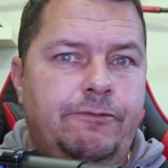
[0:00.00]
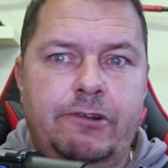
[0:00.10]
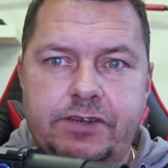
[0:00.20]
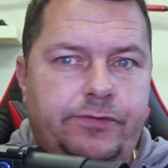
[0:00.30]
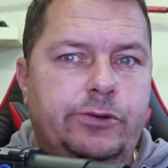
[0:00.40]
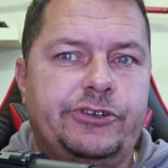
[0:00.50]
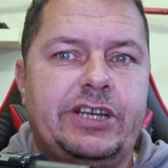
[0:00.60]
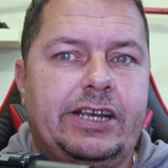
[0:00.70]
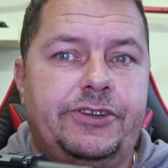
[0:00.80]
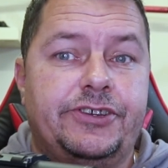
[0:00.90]
3 to 4
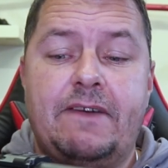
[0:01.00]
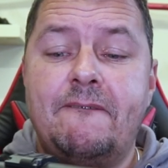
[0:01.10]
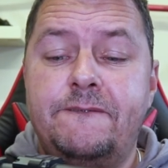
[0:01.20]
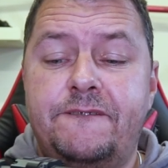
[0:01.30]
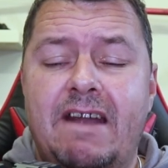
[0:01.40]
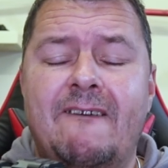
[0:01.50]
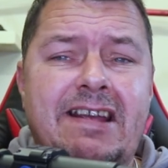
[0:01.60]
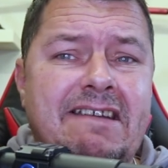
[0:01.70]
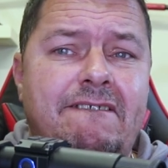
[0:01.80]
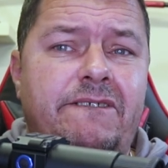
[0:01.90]
seconds.
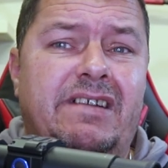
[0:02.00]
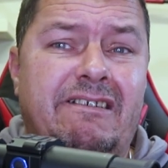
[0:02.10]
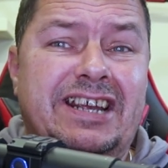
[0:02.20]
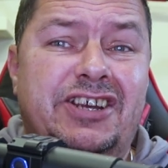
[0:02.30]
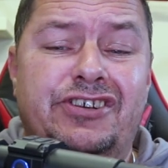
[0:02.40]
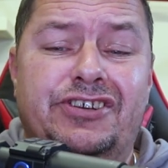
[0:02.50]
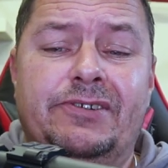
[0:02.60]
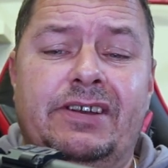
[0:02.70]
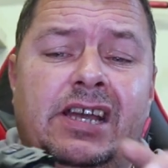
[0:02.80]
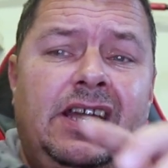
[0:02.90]
Very, very good.
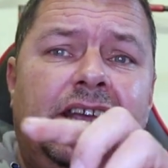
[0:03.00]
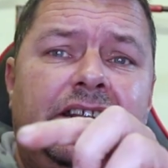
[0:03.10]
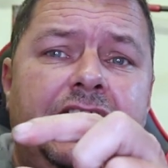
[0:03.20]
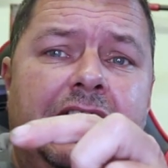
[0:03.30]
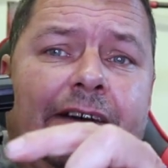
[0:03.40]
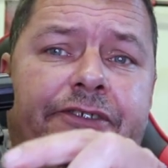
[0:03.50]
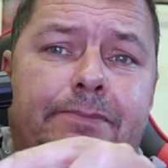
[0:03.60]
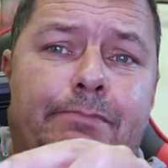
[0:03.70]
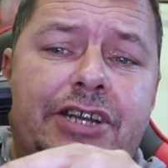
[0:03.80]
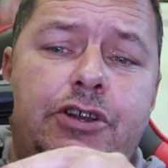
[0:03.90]
Then you have
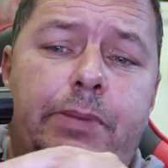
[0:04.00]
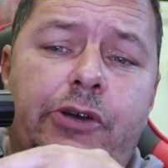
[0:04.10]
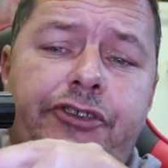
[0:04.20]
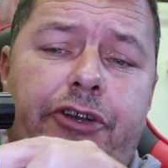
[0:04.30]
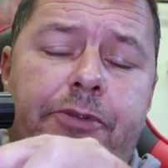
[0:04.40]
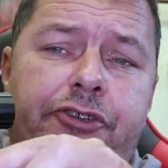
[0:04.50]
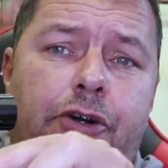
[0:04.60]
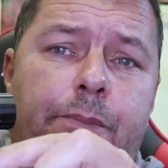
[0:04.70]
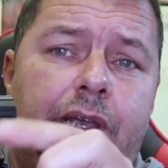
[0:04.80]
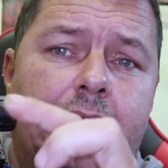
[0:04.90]
some menu buttons up the
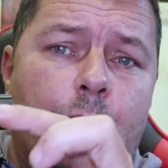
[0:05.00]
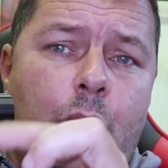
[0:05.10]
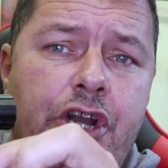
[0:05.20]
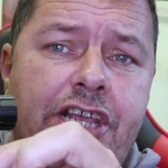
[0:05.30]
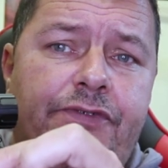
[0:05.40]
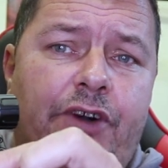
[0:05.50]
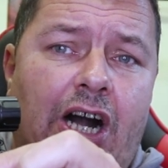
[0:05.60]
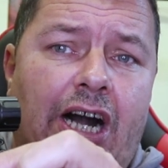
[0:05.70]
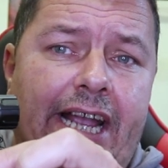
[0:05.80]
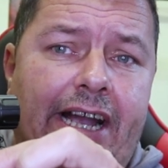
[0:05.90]
top here. One is
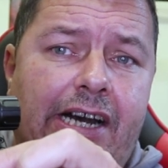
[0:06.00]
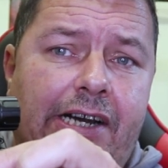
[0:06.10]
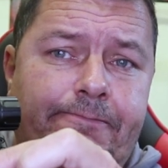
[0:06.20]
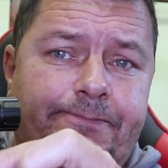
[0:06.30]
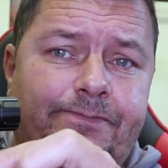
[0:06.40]
for IR.